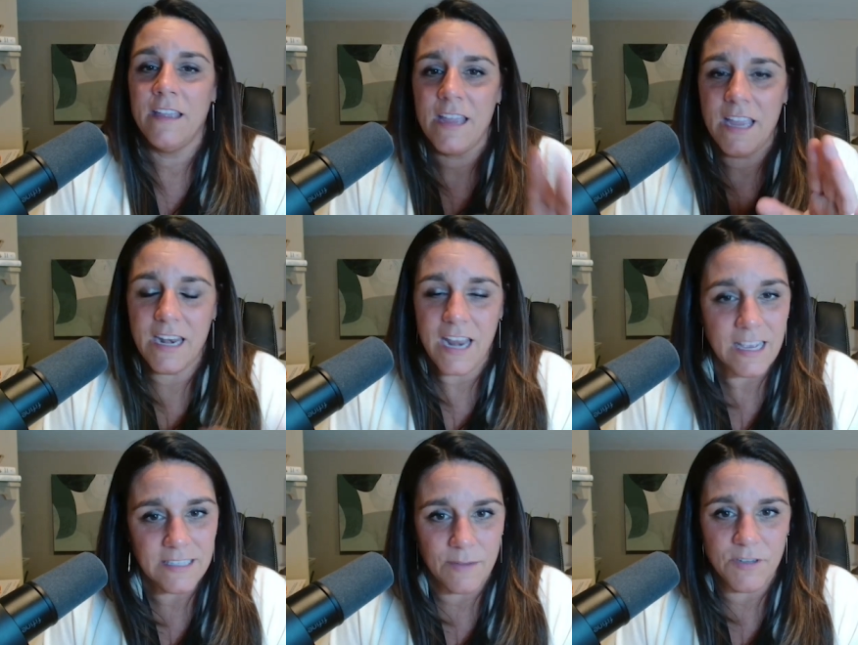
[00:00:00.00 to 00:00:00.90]
yeah. and
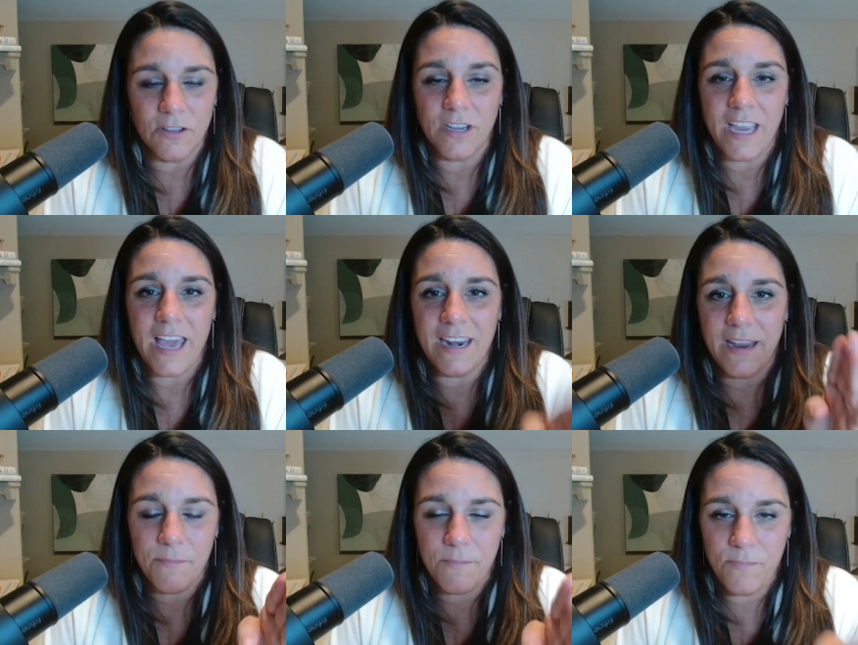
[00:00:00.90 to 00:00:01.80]
ask them to look at
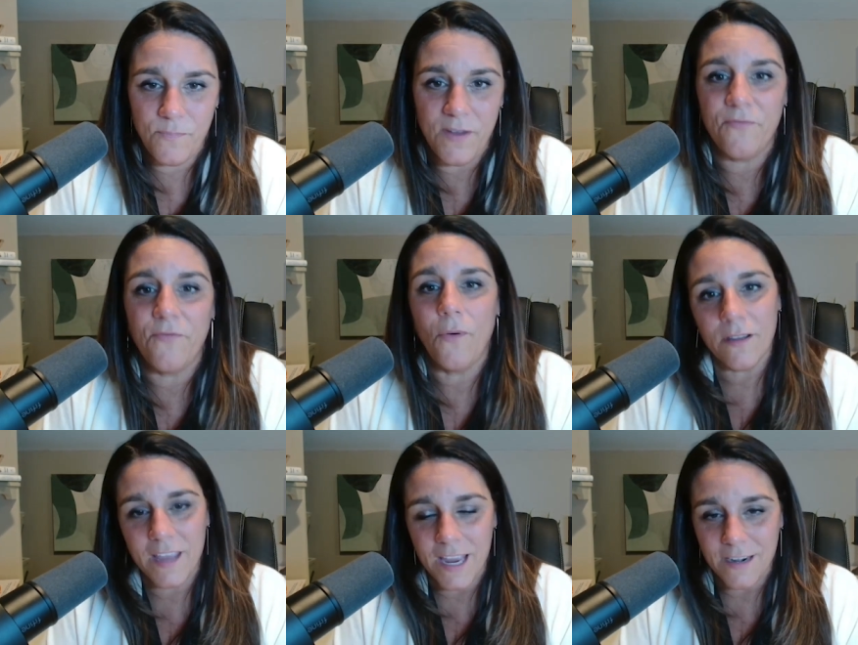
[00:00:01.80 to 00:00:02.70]
it
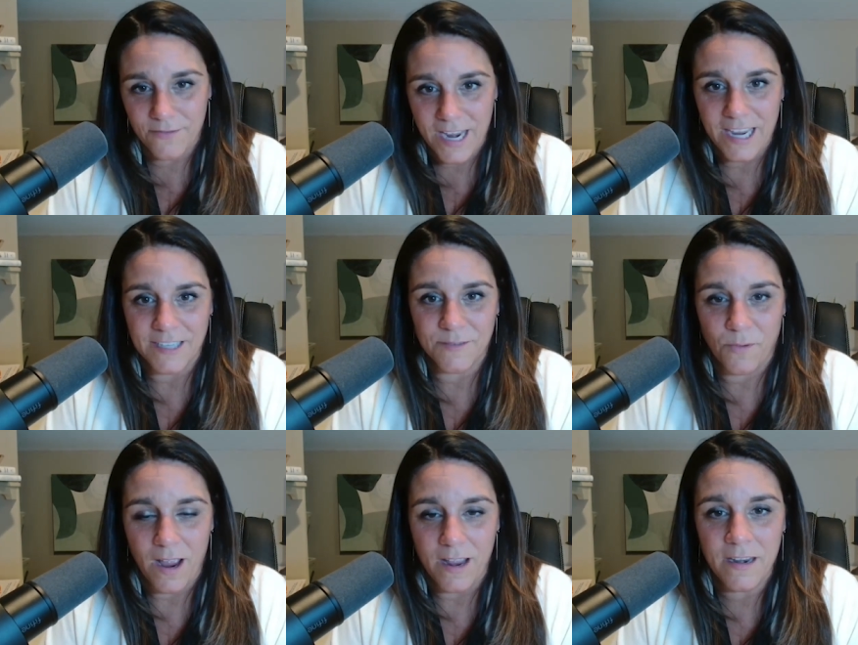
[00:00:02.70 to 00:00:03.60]
before the end of day is
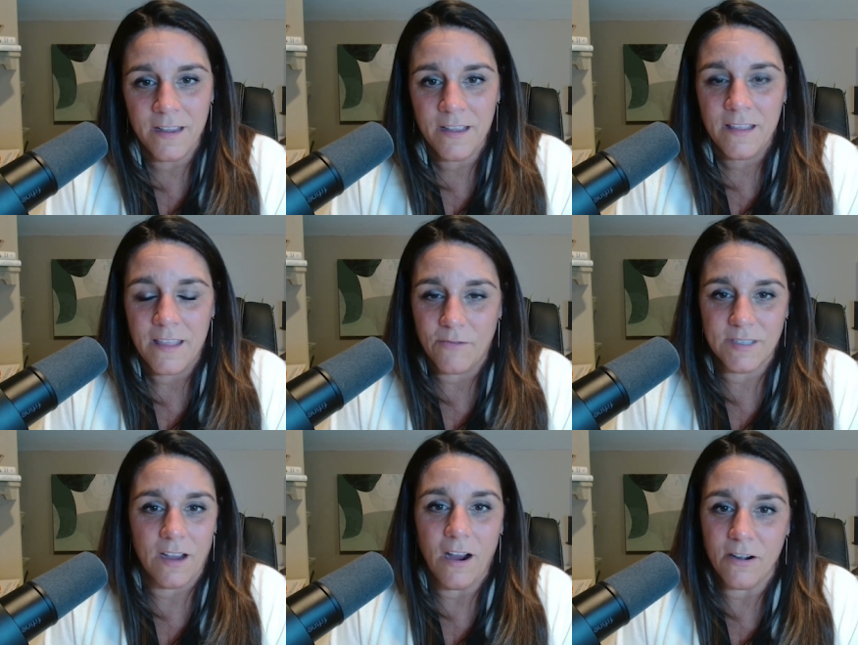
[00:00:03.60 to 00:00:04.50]
run. That
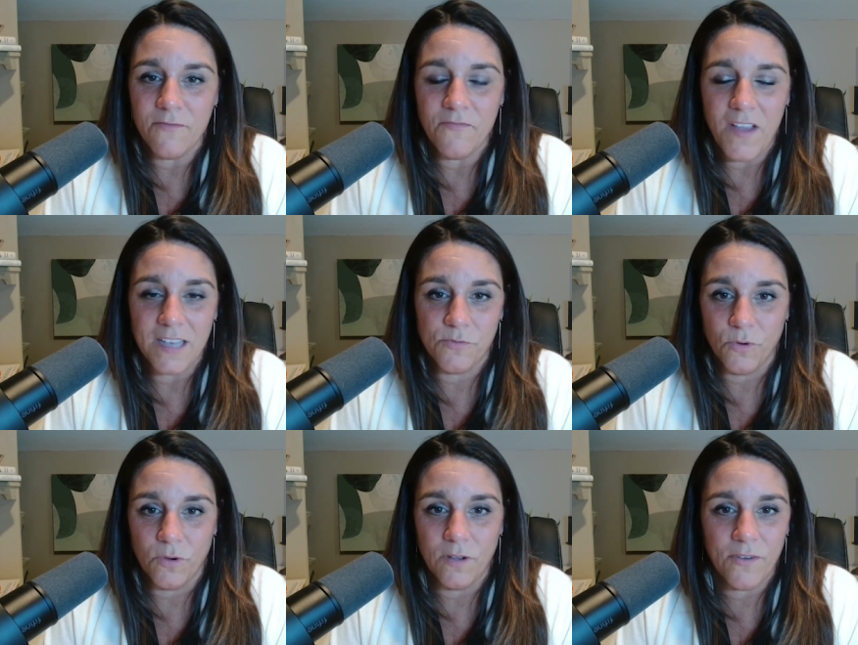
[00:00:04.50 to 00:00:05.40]
was a hard and fast
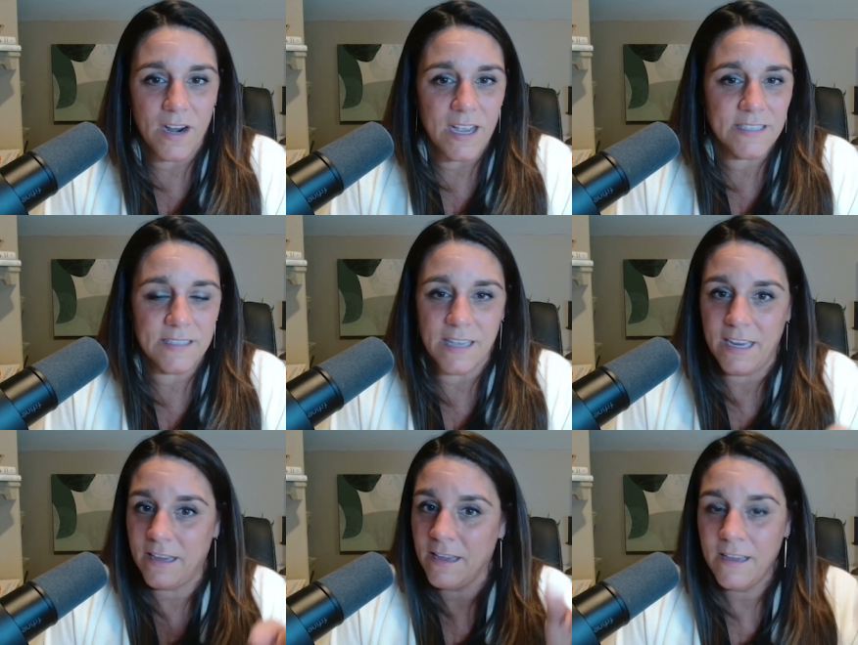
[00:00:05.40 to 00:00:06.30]
rule for us.
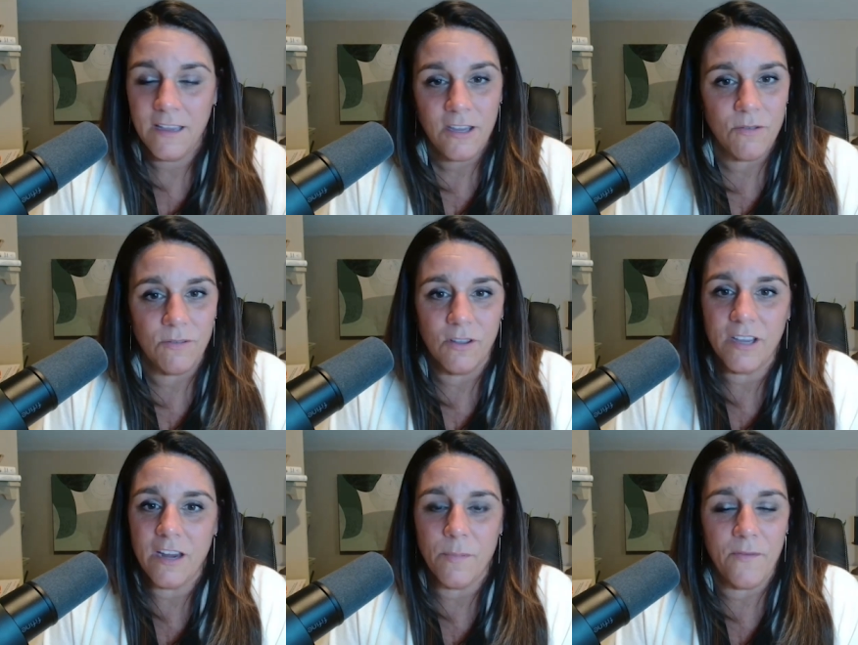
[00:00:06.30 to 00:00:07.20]
Like you
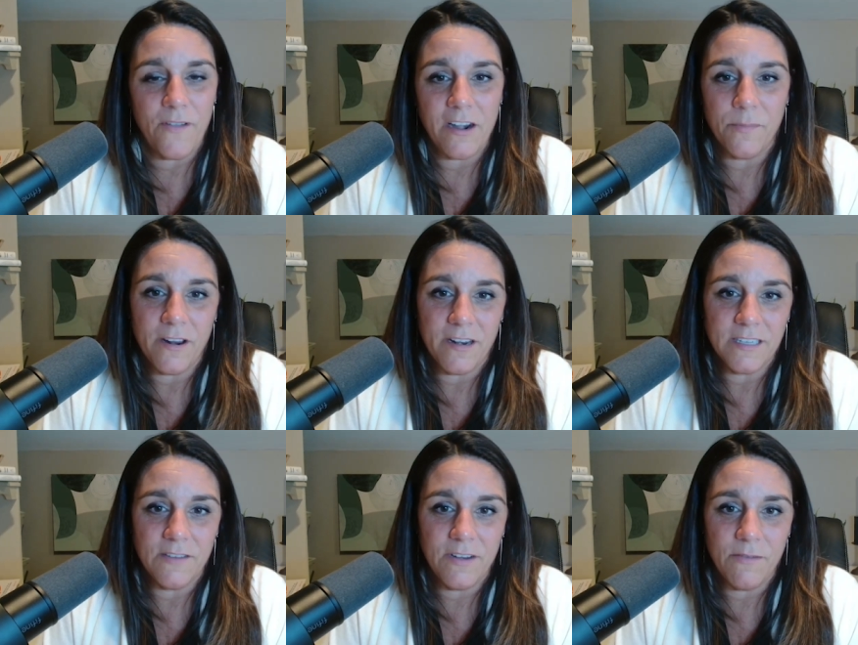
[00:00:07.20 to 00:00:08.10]
look at your provider
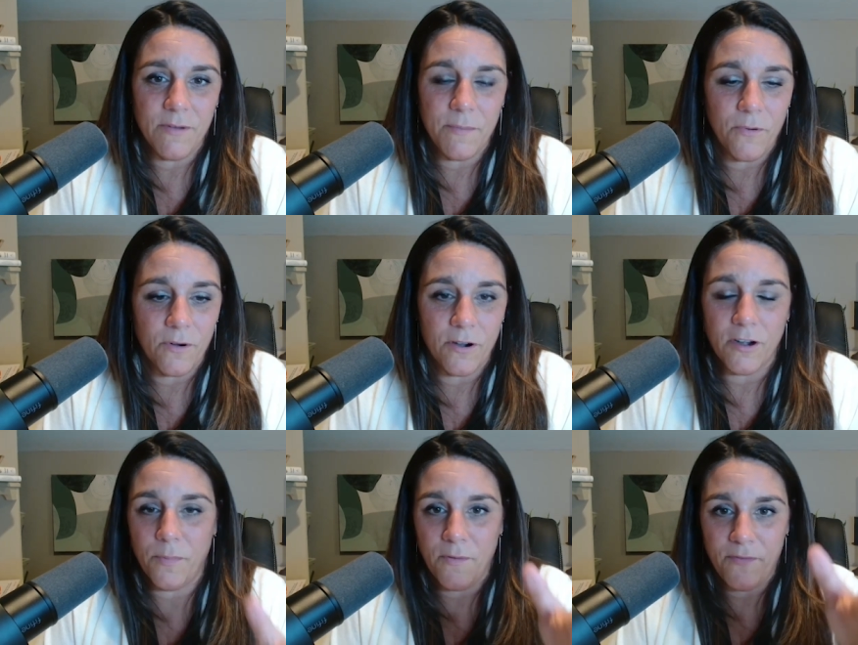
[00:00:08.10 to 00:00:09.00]
productivity report
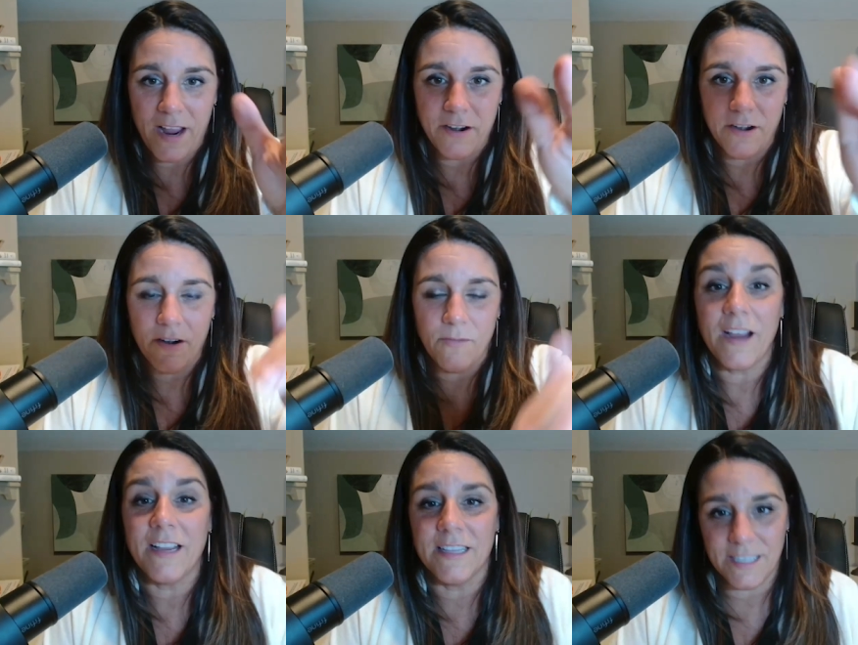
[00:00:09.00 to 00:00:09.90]
or provider
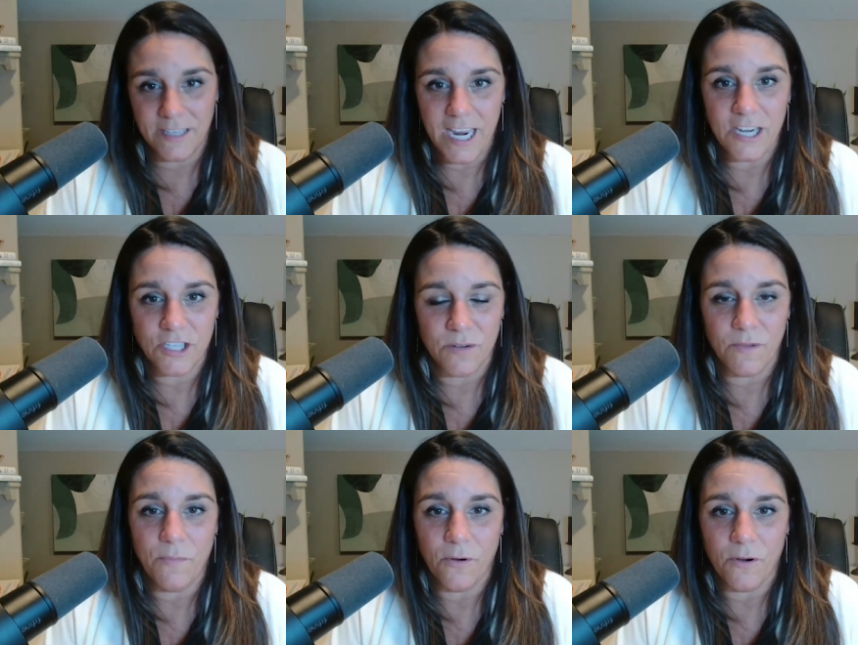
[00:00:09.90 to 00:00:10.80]
reconciliation
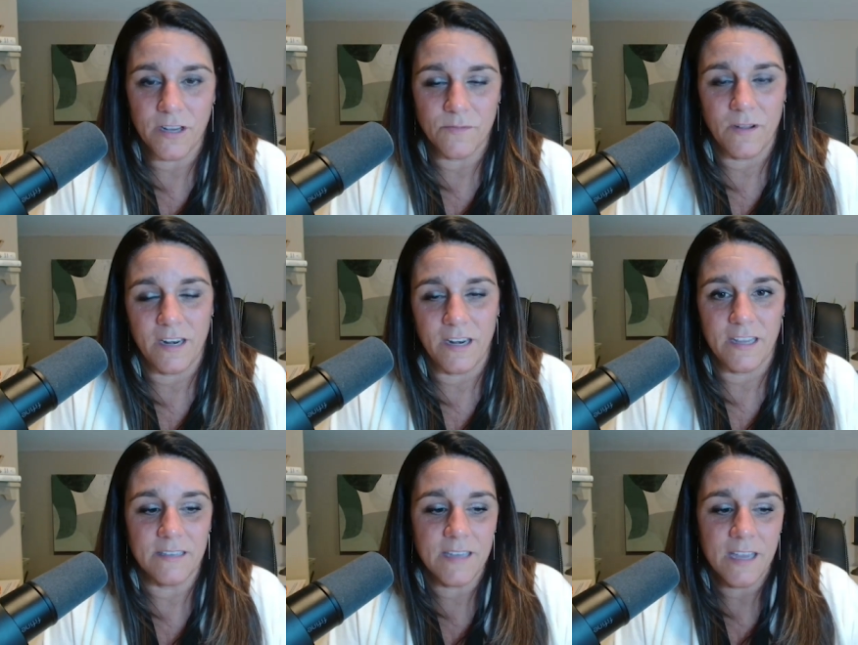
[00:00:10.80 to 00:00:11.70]
report is what it
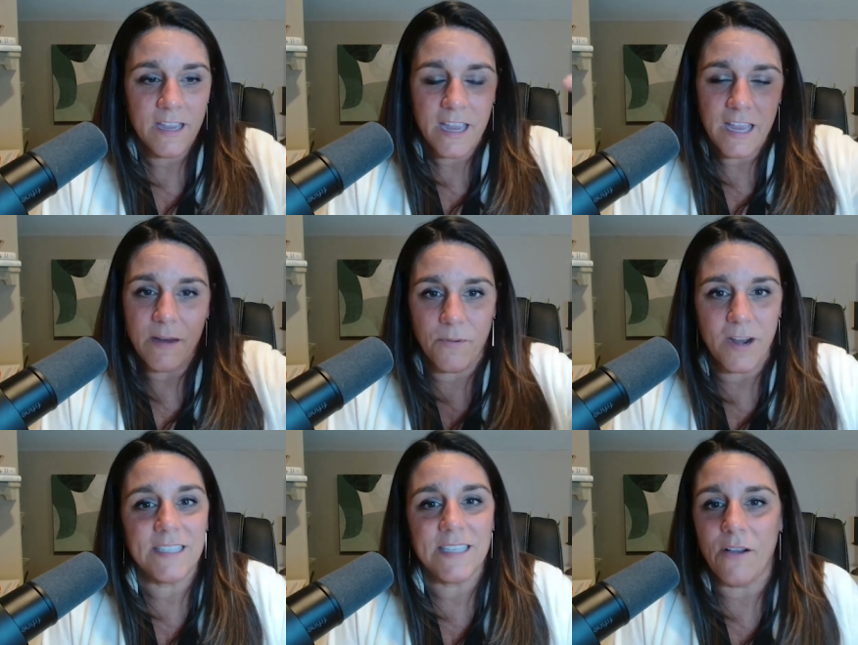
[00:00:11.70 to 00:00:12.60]
is, and it
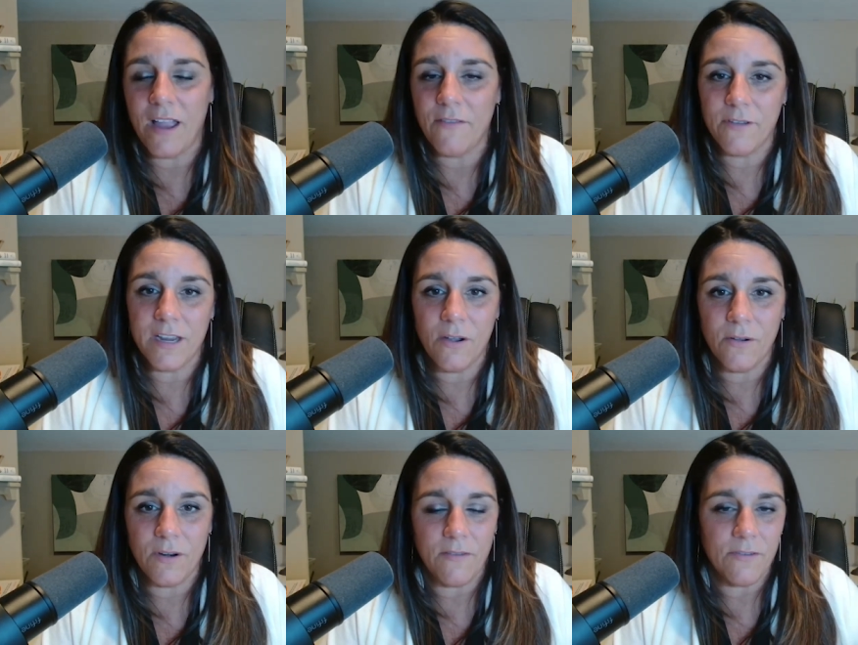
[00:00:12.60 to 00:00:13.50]
breaks out every
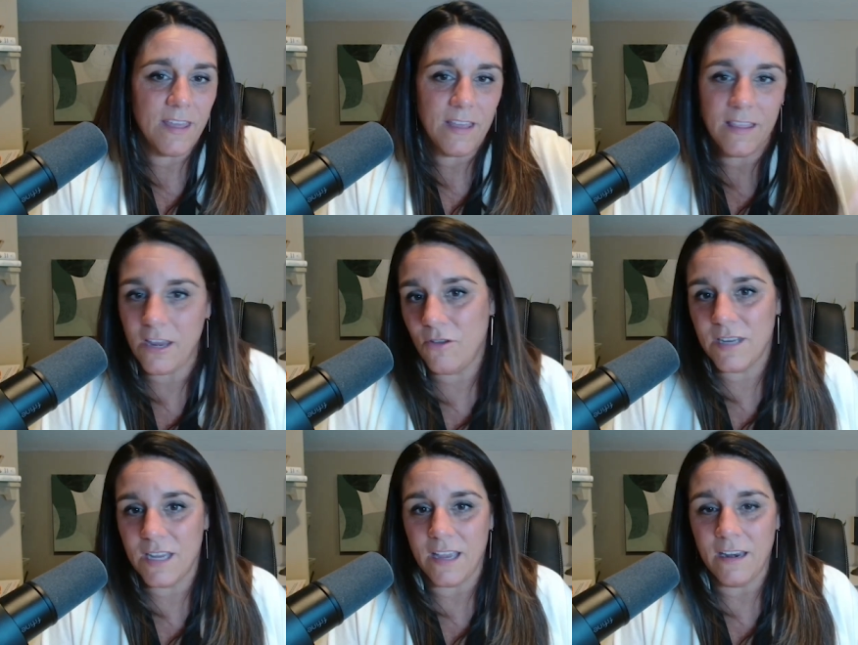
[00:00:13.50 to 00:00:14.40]
code, everything that you
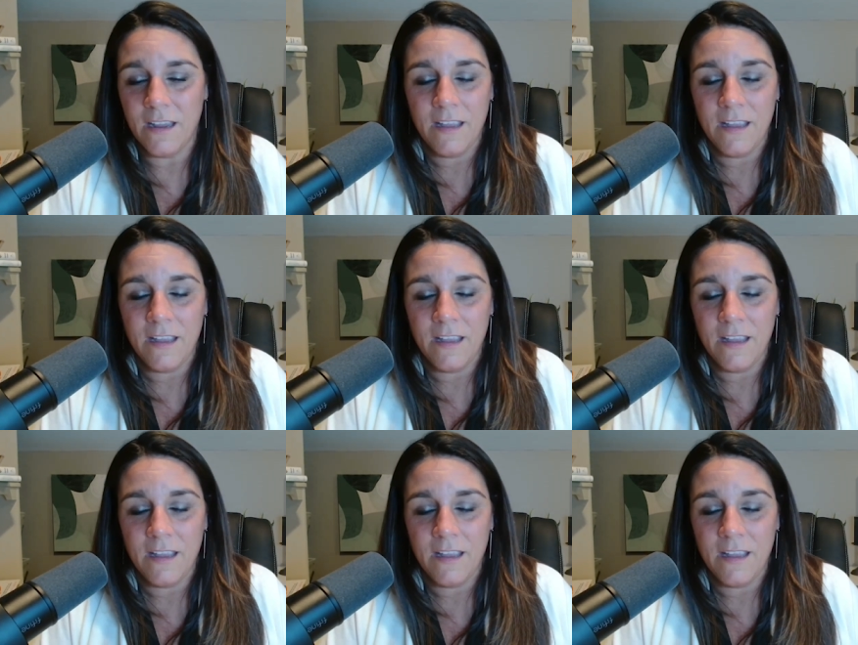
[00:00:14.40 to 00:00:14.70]
did